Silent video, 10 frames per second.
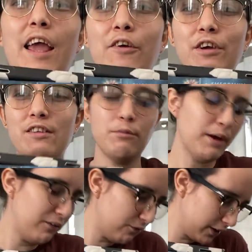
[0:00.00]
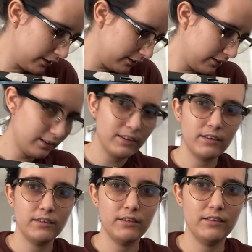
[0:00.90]
Here is my first,
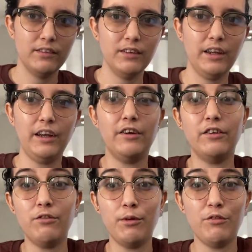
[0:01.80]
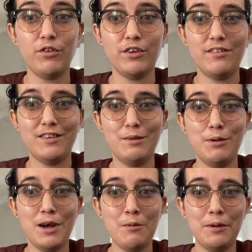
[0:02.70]
here is my first
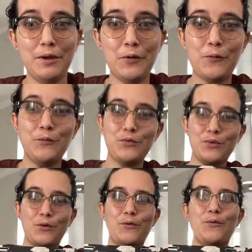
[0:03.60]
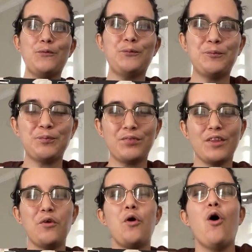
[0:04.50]
TBR bingo. So
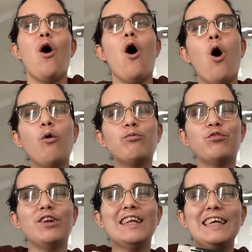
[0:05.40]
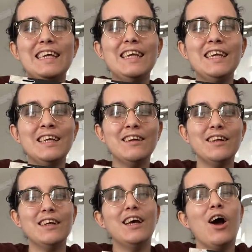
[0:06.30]
hopefully,
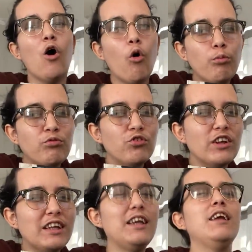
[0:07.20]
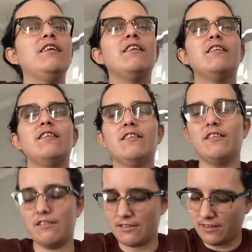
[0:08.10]
hopefully this is
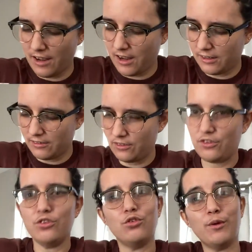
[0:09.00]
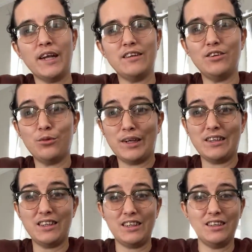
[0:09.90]
a start to
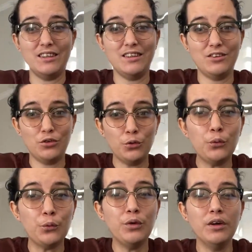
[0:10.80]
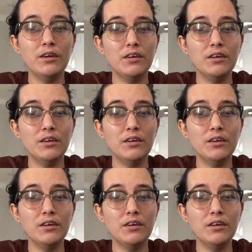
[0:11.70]
2022.